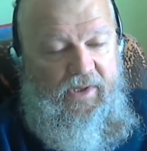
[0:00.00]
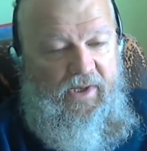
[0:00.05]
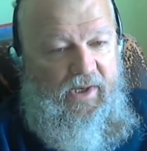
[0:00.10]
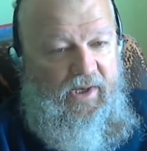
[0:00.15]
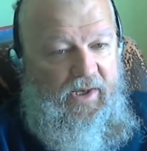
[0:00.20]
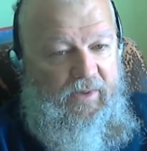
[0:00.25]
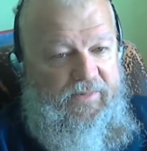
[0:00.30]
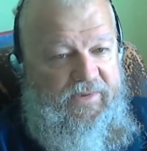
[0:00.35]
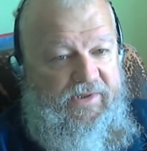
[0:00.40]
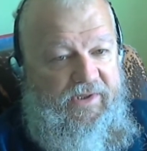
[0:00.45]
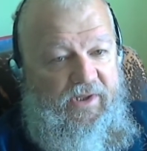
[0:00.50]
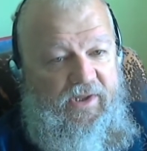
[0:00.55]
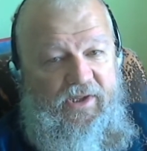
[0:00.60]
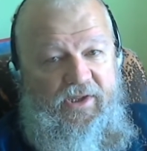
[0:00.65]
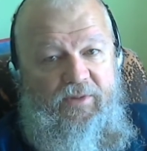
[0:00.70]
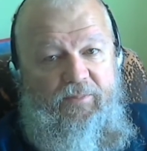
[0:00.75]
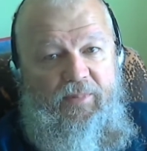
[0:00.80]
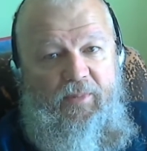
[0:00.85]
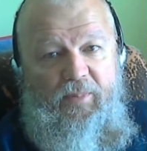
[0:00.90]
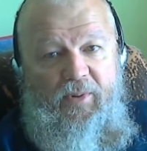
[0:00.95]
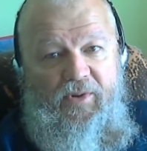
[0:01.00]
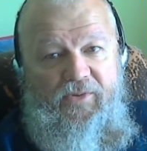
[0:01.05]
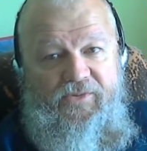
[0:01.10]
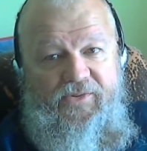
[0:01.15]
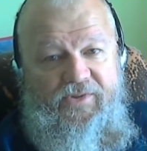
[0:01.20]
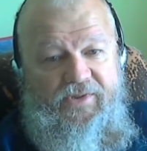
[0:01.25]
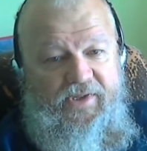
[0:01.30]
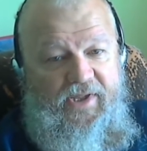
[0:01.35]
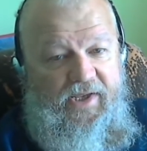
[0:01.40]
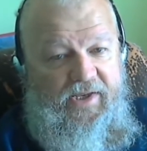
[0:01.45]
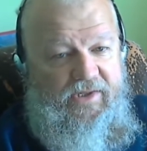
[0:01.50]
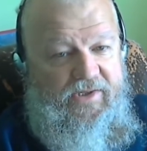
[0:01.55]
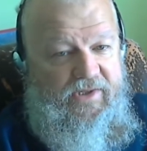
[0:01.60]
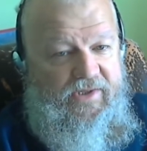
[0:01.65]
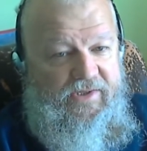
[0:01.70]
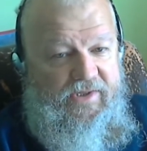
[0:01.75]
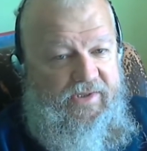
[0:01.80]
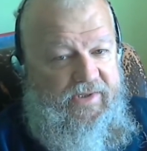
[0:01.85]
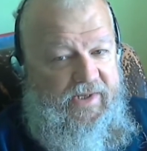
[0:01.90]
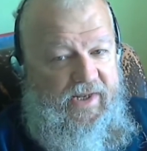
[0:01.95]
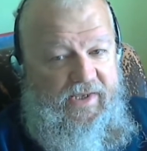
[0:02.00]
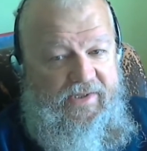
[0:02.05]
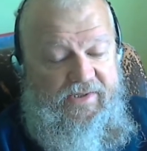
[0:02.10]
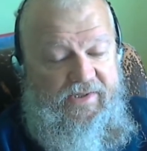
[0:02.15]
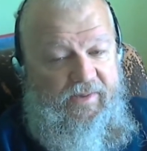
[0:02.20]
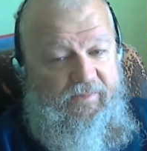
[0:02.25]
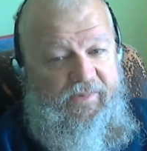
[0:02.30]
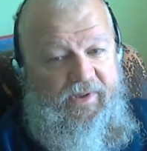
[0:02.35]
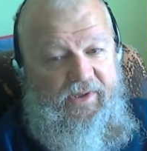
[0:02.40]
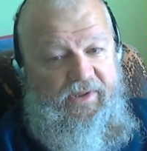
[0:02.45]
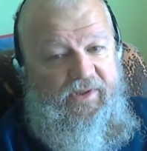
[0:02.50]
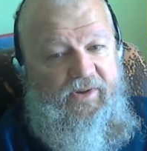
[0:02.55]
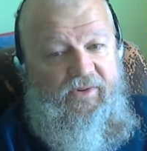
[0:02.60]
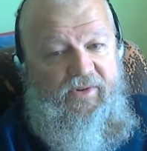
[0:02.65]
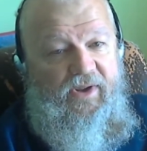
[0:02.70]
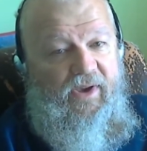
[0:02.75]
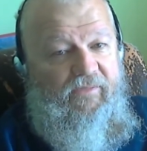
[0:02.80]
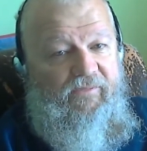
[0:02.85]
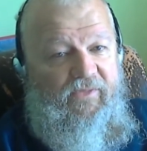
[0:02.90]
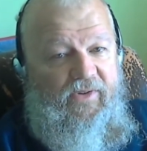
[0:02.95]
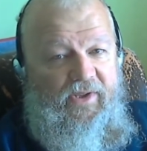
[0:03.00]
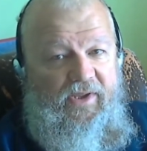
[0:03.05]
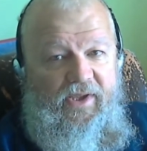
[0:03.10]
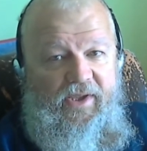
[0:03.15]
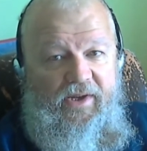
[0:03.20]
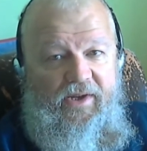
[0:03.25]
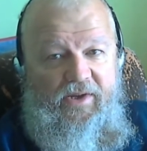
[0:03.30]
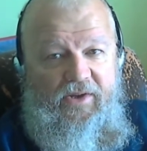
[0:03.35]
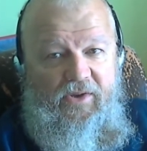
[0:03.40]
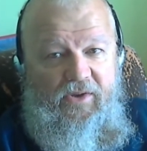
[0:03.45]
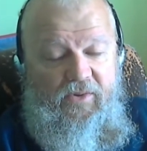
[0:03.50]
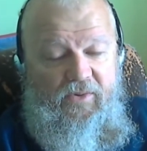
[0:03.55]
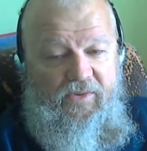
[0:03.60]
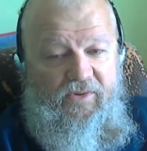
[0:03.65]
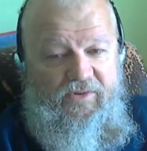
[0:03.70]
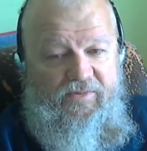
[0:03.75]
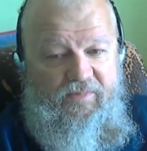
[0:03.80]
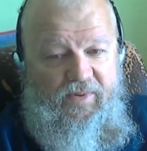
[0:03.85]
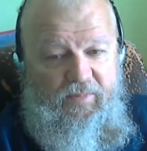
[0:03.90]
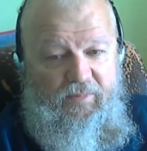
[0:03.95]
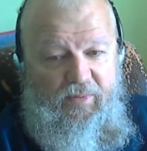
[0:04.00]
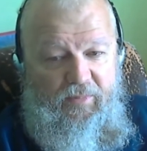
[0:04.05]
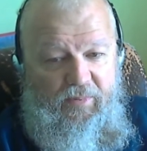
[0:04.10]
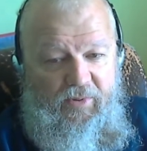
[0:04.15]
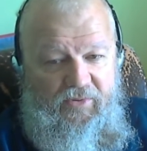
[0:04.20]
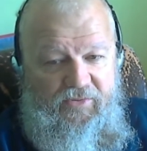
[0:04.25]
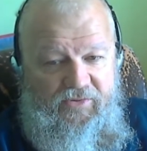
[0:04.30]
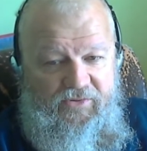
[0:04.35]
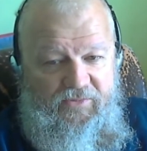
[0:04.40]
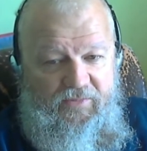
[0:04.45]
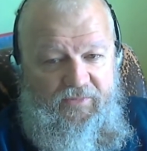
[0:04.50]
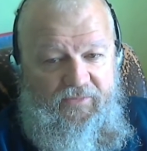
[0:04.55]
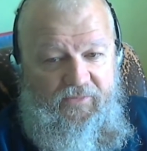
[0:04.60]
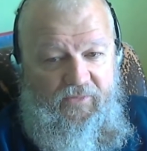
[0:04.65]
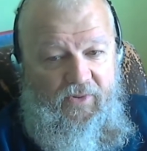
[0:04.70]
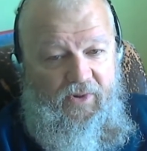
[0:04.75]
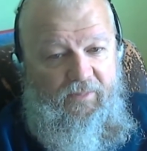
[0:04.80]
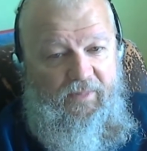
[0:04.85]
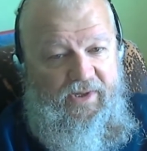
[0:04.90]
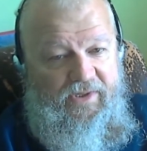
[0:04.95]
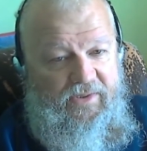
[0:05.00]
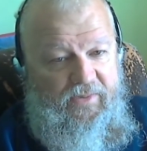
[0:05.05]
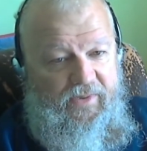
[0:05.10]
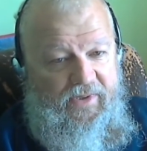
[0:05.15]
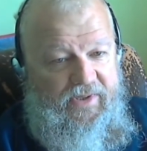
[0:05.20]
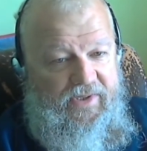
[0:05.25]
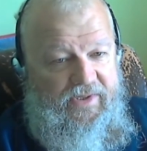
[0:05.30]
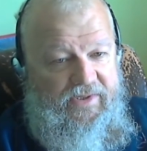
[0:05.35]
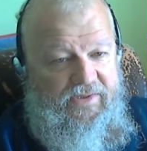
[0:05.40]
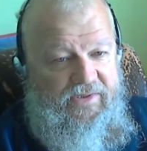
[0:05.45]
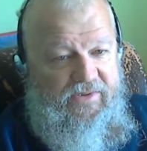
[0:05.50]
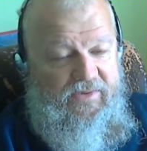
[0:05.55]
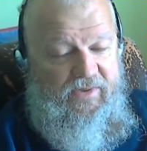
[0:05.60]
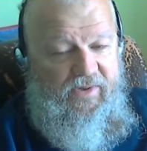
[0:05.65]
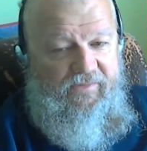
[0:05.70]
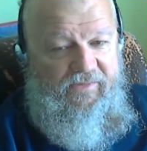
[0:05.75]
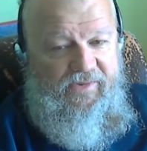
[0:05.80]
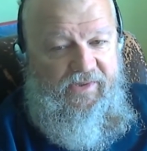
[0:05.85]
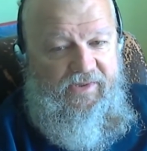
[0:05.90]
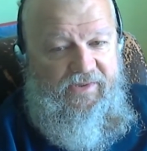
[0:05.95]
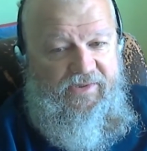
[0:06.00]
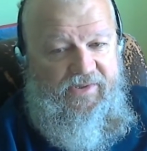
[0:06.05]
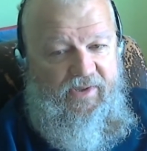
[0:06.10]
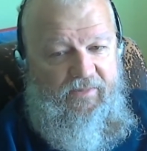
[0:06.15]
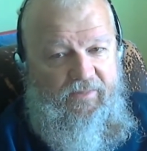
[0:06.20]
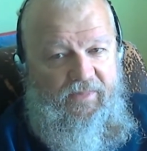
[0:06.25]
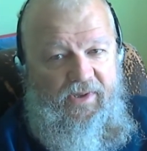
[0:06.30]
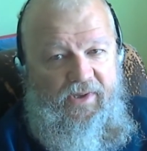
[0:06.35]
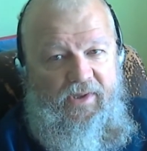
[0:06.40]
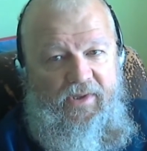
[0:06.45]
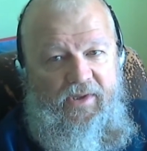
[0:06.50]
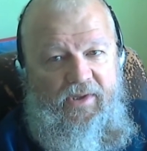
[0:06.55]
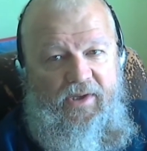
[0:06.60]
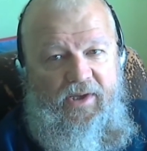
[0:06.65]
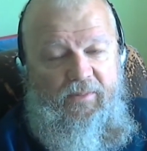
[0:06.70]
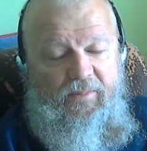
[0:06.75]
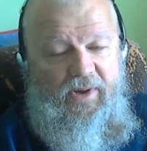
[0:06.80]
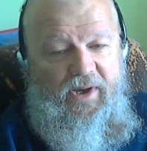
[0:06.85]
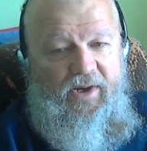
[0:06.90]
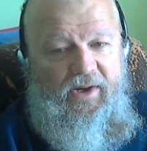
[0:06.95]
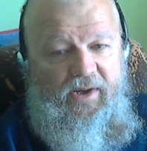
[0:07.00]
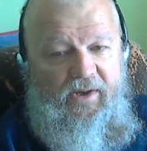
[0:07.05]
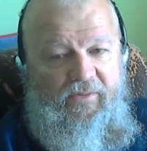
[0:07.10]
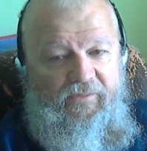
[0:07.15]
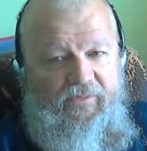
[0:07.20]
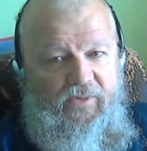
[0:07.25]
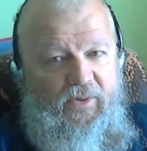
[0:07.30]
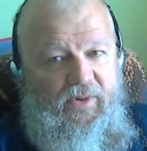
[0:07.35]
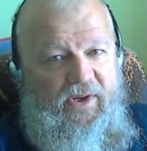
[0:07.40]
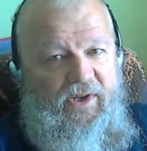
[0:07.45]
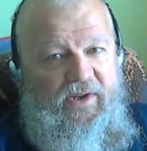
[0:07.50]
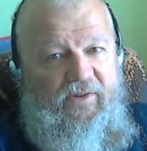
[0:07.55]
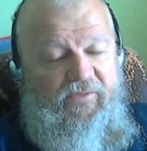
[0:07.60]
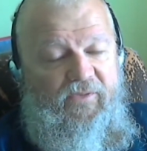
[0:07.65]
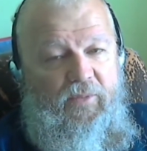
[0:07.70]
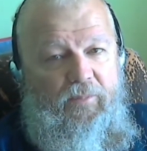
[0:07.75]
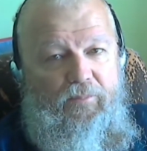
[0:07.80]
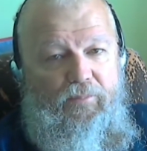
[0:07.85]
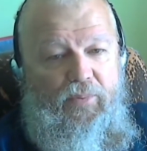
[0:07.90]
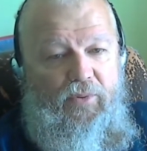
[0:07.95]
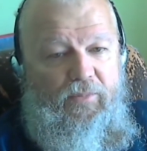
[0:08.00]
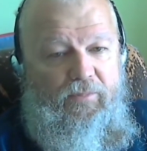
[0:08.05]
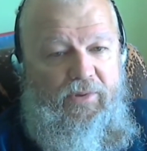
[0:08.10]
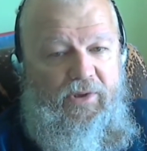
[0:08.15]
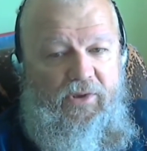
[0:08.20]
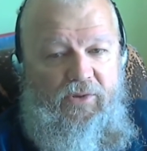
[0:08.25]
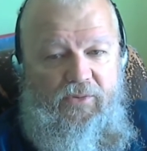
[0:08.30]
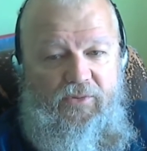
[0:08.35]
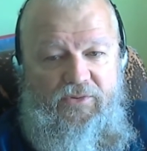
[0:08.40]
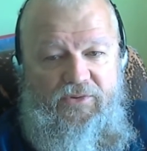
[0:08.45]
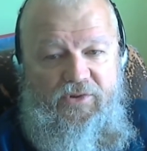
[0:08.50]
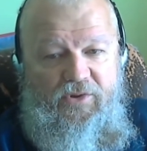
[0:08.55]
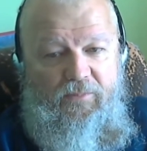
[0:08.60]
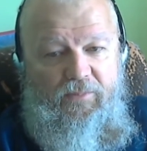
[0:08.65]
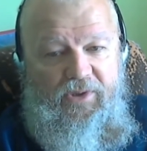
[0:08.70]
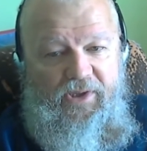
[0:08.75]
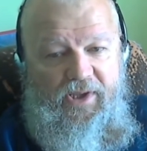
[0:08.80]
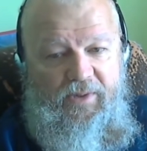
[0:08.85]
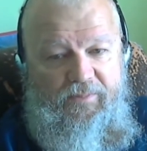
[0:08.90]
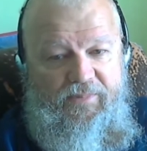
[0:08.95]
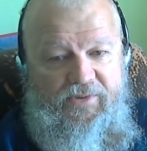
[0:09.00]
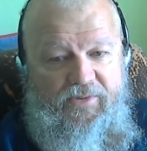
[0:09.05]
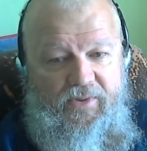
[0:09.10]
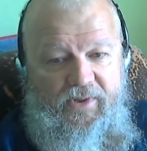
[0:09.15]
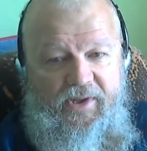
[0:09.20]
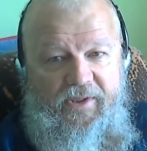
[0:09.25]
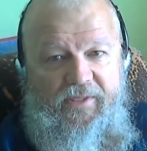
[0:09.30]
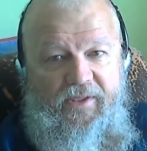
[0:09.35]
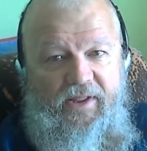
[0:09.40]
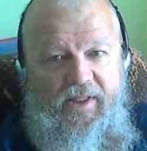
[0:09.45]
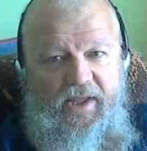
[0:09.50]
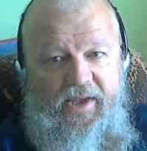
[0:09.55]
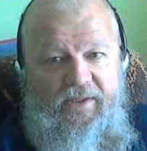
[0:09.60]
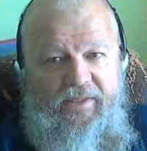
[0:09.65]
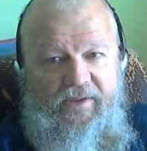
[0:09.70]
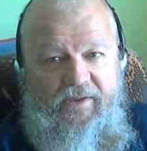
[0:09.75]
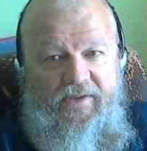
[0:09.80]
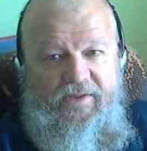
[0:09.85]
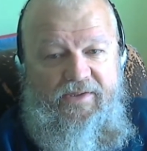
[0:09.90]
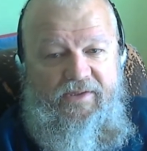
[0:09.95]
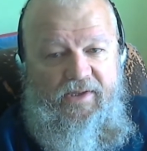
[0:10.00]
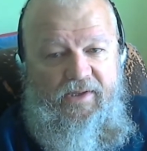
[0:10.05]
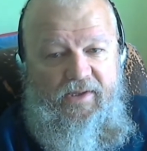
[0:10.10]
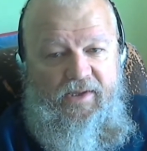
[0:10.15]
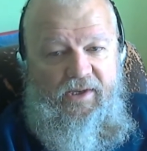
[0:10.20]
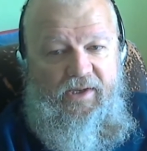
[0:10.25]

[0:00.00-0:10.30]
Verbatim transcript: Um, still in the proposal stages. It's not something they're definitely going to do. There's been proposals before about doing this too. I've seen some about uh, floating different balloons or blimps or anything like this.